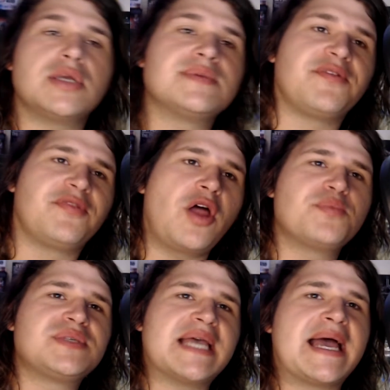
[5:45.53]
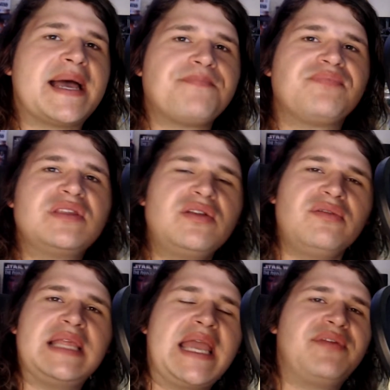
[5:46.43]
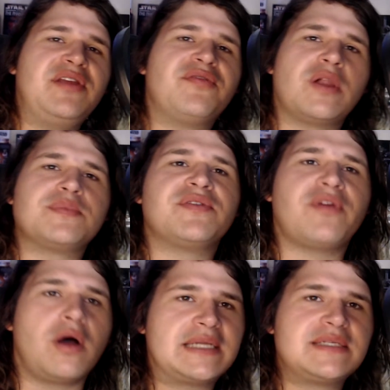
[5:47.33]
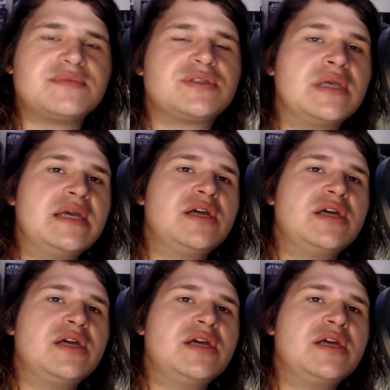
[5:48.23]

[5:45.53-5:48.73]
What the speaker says: in terms of flops, didn't really have any flops of items.